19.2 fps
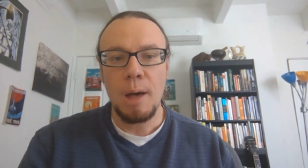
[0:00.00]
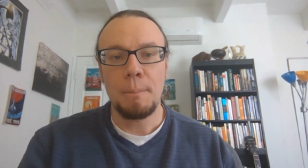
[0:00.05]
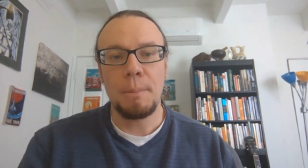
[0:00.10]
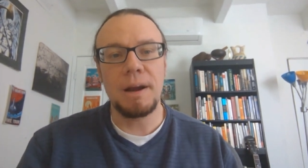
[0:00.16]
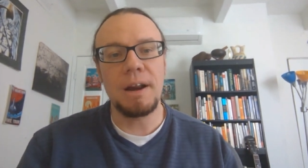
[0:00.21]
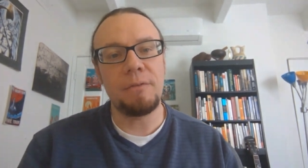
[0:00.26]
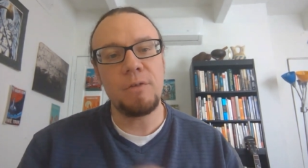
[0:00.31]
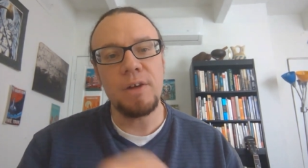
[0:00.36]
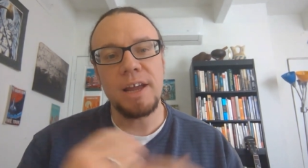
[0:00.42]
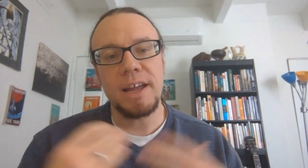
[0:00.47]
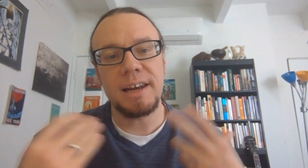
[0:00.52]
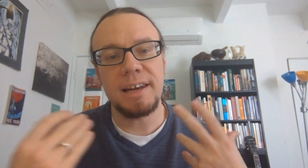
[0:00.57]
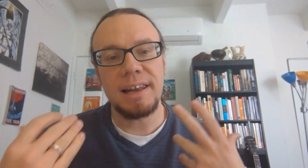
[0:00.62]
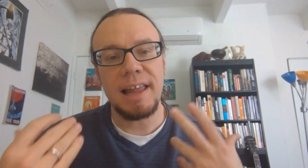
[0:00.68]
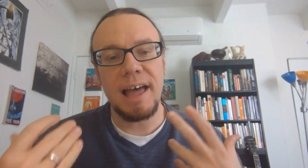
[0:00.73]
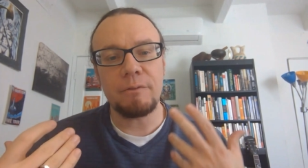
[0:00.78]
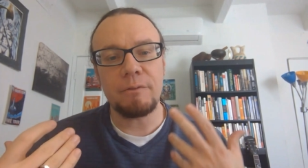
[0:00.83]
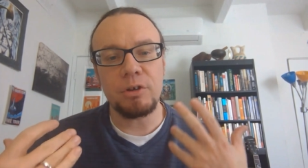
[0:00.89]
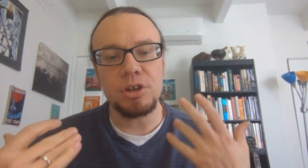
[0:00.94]
But if we can
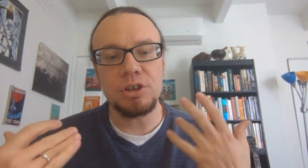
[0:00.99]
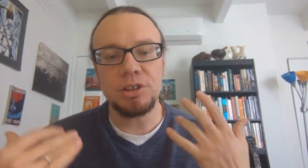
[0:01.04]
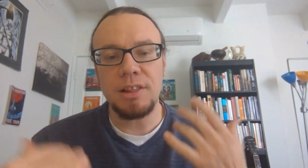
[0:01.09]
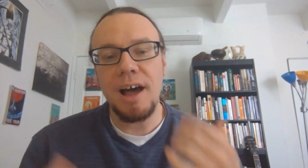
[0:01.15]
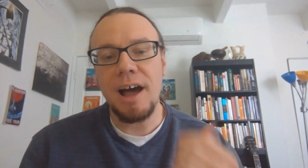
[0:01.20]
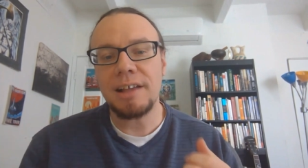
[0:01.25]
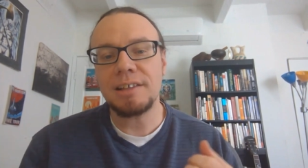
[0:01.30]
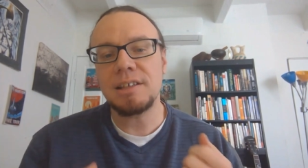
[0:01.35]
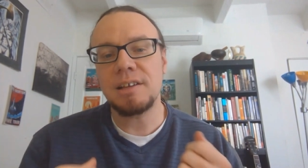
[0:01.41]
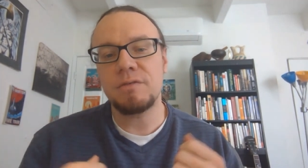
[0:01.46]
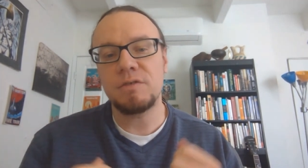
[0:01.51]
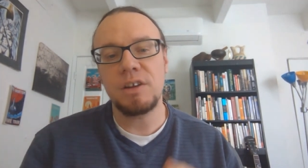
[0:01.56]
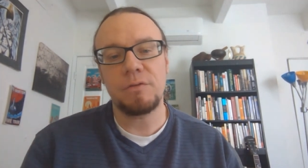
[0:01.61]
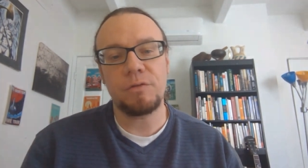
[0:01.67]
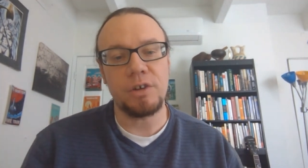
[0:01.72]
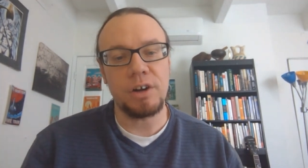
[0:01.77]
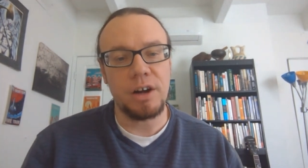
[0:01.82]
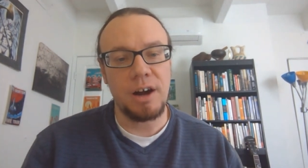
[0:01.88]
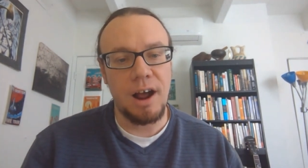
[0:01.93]
leverage lots of
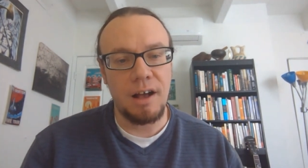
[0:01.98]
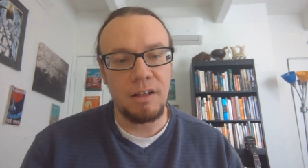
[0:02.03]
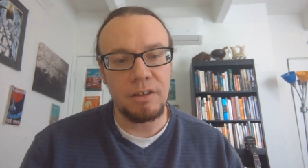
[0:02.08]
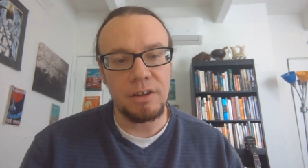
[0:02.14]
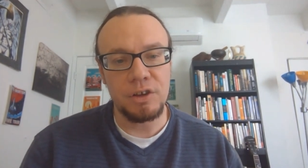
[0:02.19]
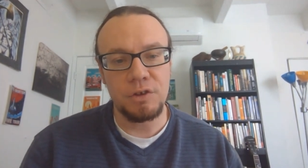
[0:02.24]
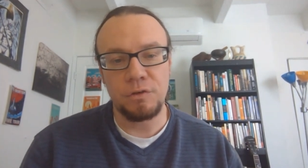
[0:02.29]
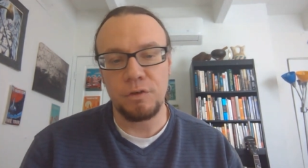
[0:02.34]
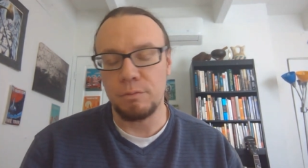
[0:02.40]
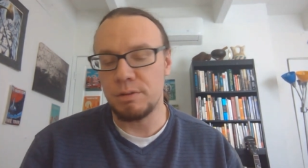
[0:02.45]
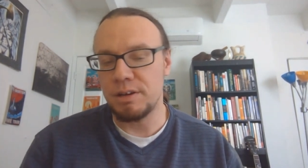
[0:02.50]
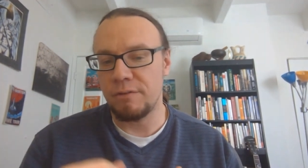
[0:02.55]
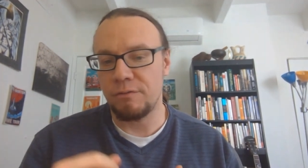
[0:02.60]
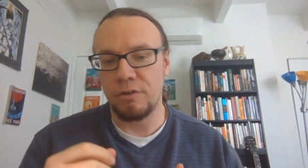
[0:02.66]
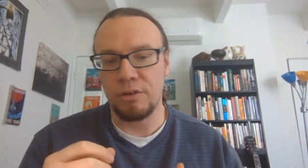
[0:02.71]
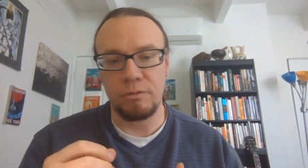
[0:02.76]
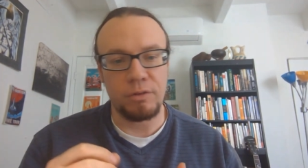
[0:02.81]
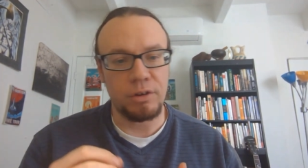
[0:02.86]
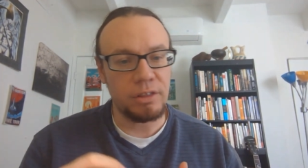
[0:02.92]
different knowledge from
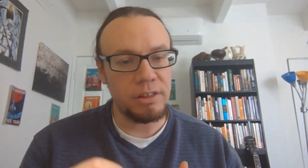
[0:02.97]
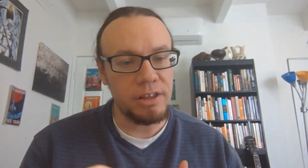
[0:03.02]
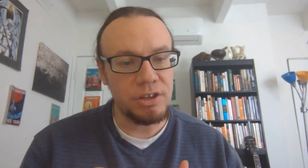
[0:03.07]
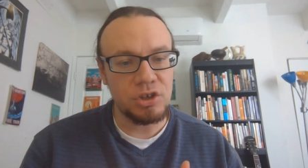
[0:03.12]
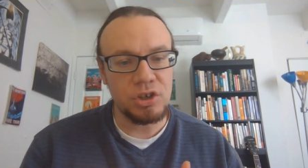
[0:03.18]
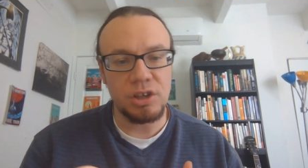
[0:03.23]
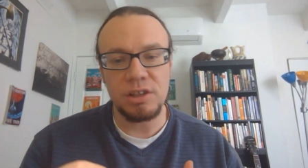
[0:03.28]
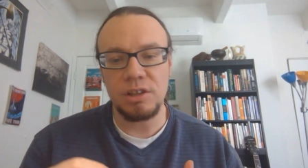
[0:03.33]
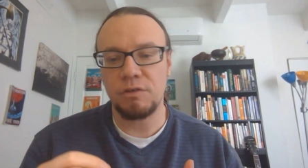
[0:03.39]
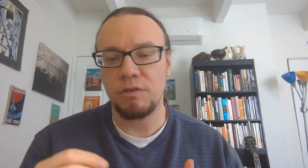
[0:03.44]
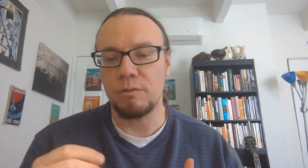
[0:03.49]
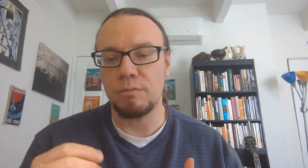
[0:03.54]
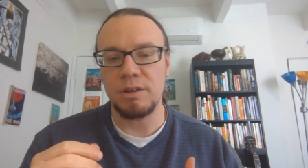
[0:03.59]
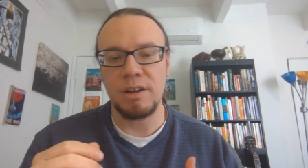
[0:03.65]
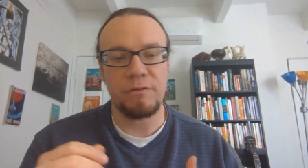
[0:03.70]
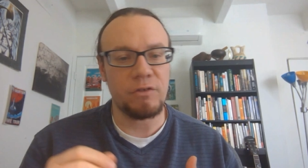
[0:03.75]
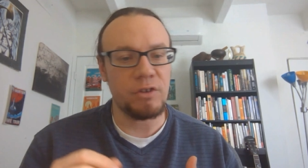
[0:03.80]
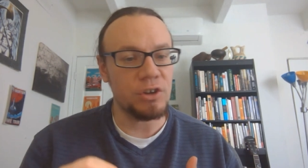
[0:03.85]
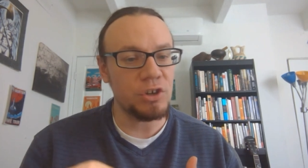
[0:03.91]
different religions, from
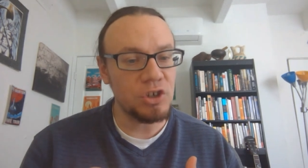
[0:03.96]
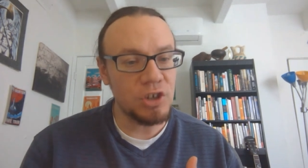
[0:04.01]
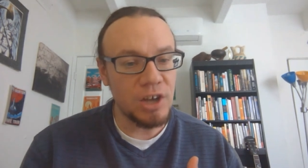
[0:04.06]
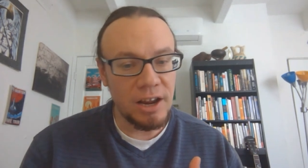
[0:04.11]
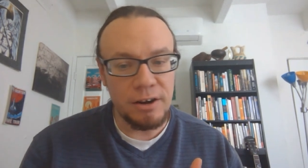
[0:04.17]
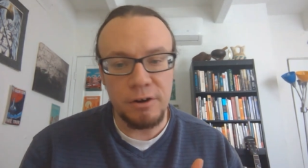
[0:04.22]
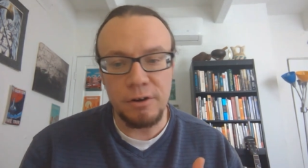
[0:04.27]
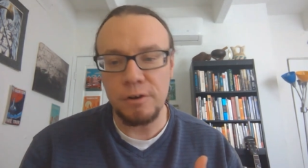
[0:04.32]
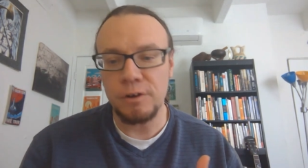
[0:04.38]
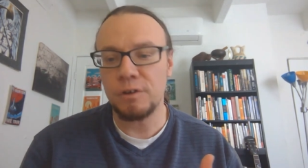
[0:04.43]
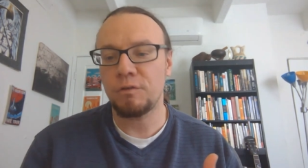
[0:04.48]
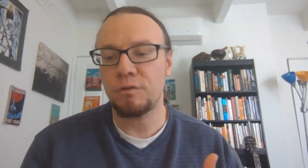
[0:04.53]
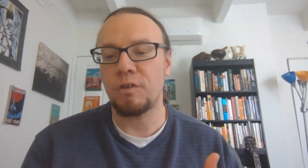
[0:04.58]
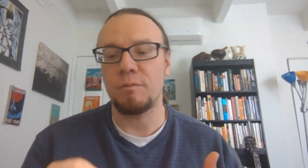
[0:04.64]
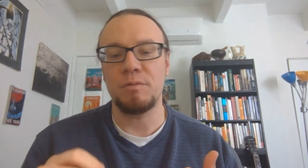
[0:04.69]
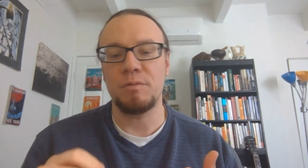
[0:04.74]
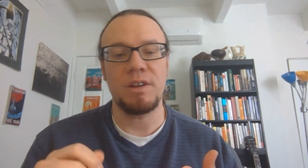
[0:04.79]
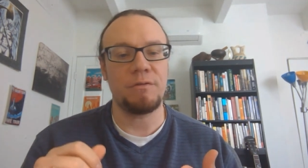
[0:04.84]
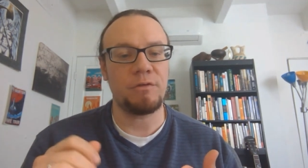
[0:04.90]
different genders,
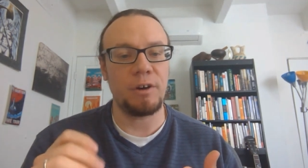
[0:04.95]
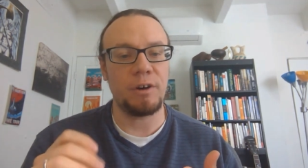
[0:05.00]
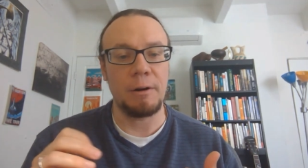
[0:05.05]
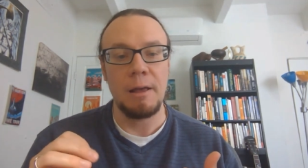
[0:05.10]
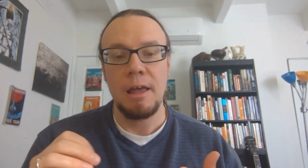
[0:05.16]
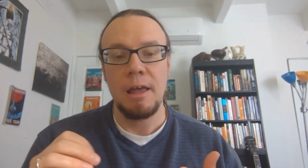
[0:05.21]
from different